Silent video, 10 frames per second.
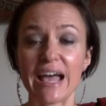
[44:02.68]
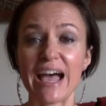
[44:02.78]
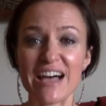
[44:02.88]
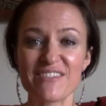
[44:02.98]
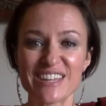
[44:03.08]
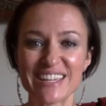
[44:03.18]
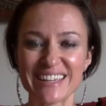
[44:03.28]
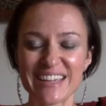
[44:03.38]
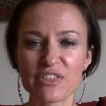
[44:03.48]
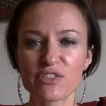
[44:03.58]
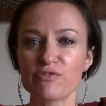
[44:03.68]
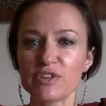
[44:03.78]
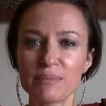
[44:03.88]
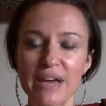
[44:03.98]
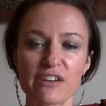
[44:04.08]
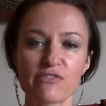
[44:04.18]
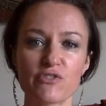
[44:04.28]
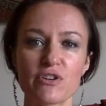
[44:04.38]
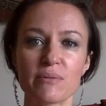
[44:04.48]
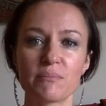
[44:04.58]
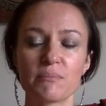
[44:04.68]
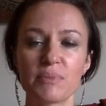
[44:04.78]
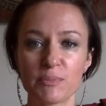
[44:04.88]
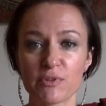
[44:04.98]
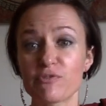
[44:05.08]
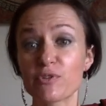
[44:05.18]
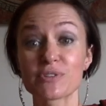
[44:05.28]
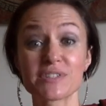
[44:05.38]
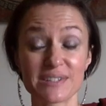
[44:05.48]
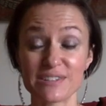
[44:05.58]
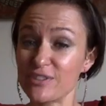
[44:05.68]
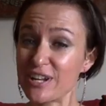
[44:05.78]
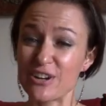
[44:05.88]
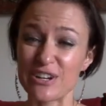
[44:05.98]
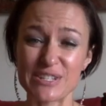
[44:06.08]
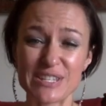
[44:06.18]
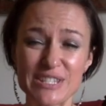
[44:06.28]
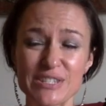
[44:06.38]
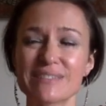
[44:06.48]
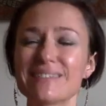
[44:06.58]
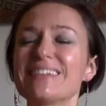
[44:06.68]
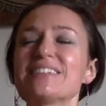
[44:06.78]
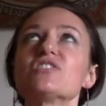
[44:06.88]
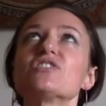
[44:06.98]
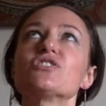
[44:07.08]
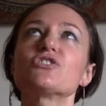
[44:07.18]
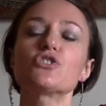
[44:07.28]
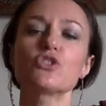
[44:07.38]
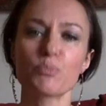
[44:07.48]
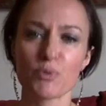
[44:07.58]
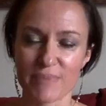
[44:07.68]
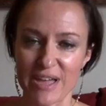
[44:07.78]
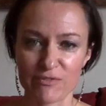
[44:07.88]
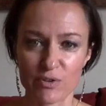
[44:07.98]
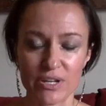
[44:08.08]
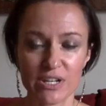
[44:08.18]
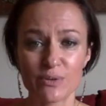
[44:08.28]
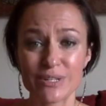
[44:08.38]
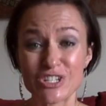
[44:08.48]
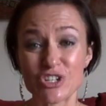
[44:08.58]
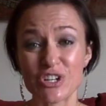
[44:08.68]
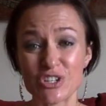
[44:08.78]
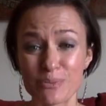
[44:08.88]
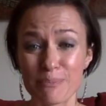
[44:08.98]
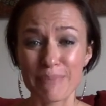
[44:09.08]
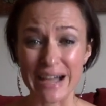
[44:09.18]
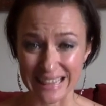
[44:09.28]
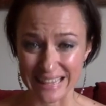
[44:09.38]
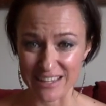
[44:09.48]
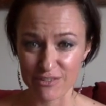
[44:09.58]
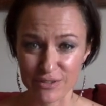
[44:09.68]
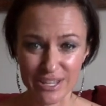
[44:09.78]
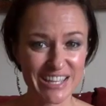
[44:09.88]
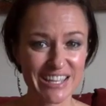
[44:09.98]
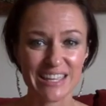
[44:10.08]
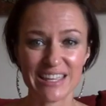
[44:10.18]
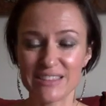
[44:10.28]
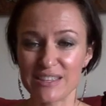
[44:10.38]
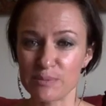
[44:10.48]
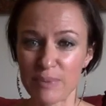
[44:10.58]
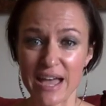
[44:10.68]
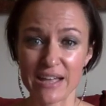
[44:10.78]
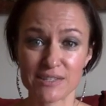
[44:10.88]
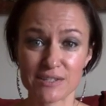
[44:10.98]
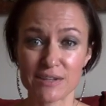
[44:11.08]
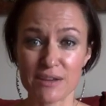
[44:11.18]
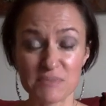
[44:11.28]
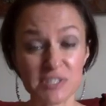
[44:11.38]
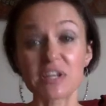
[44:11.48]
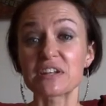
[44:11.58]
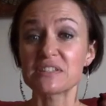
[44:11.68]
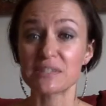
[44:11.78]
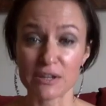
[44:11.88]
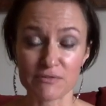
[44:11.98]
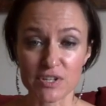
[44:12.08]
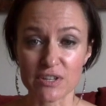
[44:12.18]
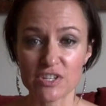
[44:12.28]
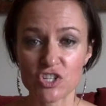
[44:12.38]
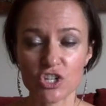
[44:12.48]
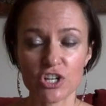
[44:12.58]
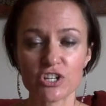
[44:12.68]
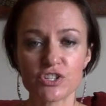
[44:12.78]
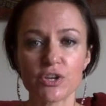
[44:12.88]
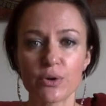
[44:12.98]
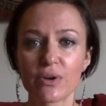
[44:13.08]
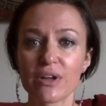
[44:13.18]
having the feedback from people that focus on different areas it's super impactful. I know it's changed my life in this past studies that I've done this year. So